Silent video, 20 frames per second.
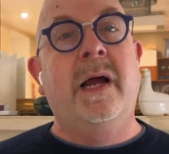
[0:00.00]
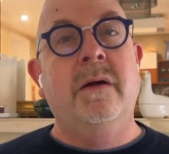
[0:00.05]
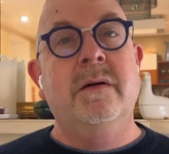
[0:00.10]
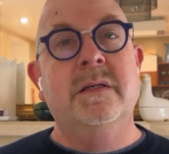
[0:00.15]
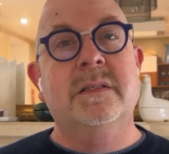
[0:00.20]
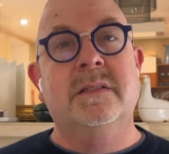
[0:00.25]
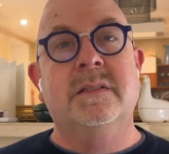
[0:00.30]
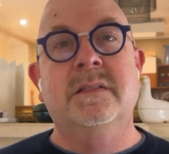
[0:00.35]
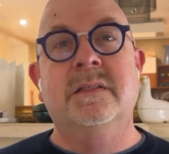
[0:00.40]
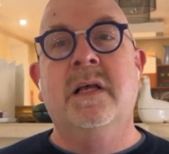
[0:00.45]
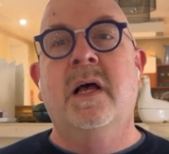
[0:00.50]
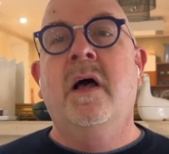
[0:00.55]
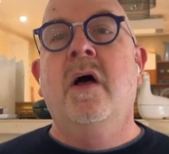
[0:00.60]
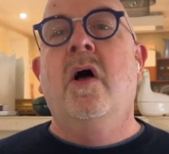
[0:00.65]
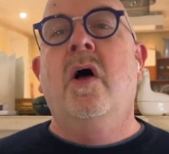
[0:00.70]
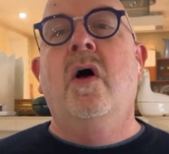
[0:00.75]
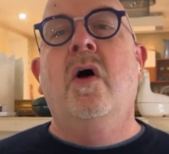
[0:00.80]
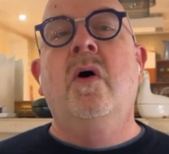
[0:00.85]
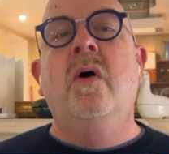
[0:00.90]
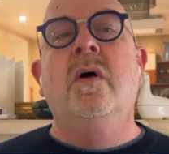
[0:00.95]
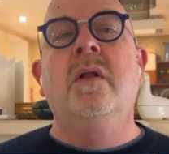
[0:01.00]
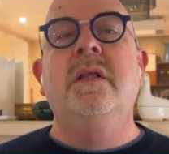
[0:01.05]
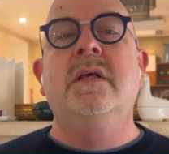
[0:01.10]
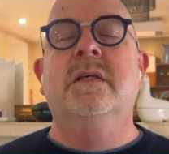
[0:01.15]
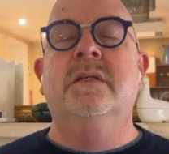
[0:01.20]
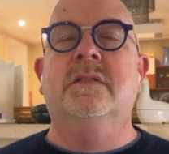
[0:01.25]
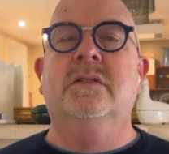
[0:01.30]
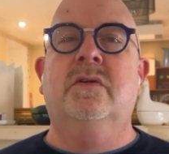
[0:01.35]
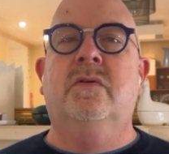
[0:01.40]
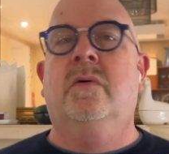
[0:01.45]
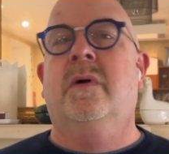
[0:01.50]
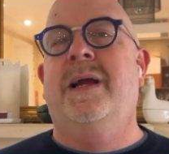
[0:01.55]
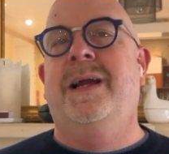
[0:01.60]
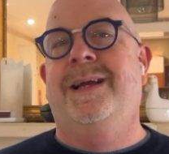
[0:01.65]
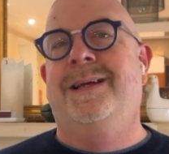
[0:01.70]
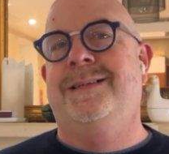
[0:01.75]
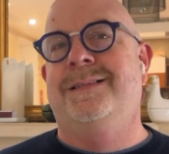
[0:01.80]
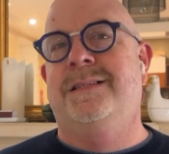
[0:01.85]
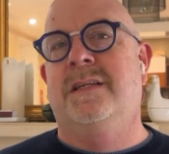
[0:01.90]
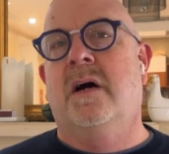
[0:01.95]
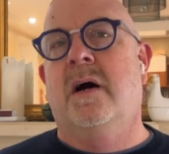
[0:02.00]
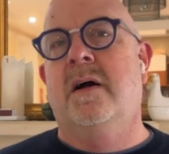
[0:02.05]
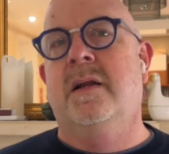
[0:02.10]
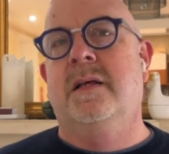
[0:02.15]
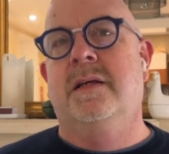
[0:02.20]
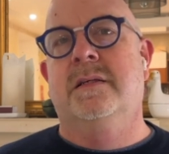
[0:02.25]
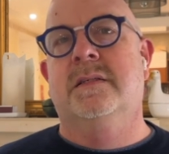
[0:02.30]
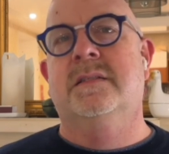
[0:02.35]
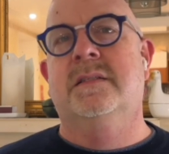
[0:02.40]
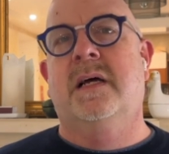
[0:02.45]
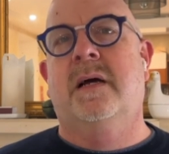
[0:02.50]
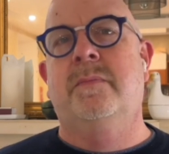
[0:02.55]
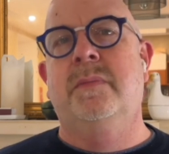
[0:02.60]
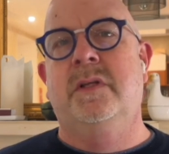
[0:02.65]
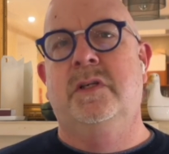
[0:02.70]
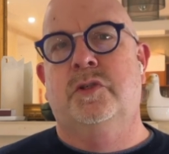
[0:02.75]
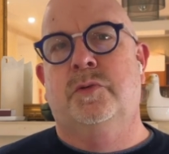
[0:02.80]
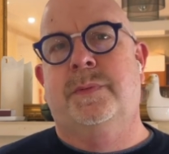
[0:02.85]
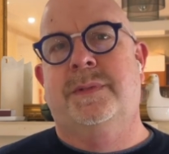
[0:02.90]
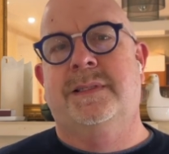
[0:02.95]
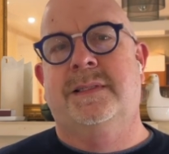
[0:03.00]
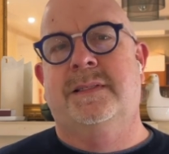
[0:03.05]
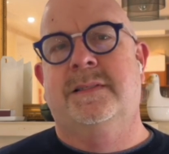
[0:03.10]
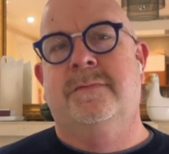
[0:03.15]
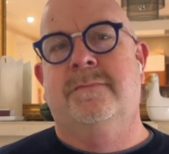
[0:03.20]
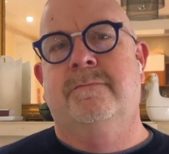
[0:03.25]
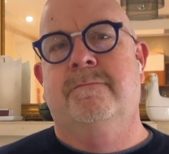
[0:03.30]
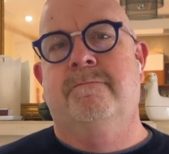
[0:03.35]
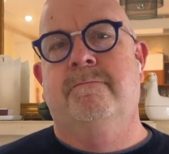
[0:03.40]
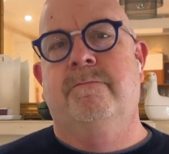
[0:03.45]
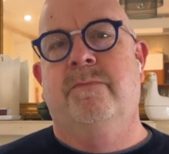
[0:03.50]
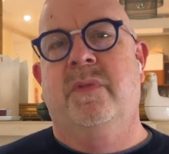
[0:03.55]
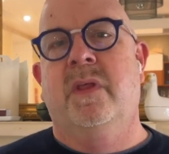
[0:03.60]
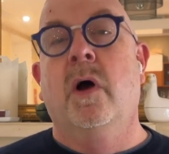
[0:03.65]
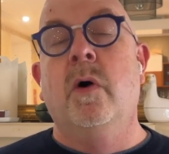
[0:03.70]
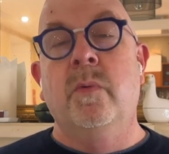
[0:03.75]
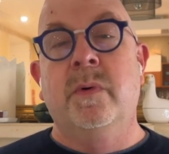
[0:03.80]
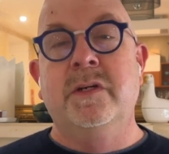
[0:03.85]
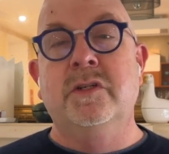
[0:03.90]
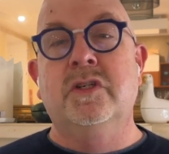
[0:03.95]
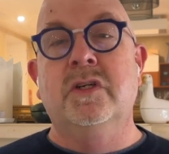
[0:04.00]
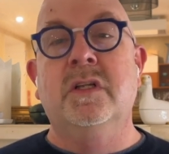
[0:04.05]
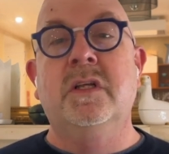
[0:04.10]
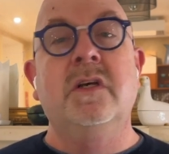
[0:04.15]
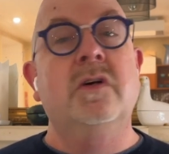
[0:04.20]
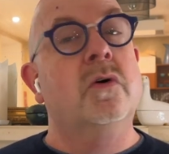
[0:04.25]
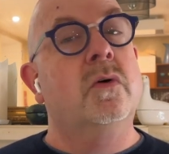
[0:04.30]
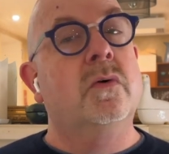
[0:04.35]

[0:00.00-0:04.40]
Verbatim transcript: Paris's earliest grand dining establishments originally